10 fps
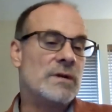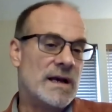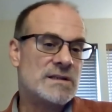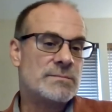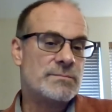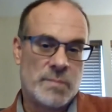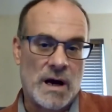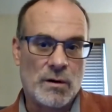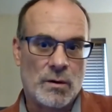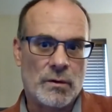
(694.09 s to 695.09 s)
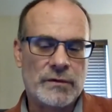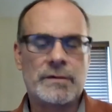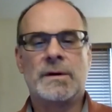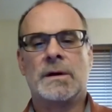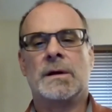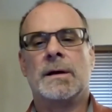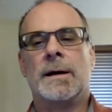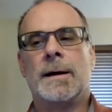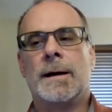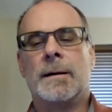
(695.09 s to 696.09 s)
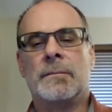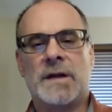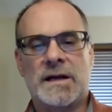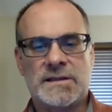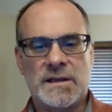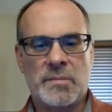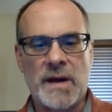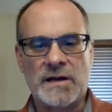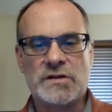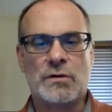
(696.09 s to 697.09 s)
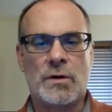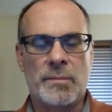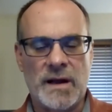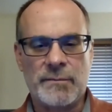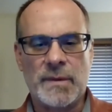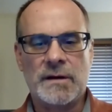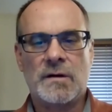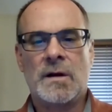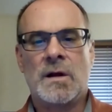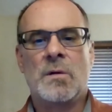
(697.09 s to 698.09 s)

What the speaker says: less potholes, less impacts to our pavement.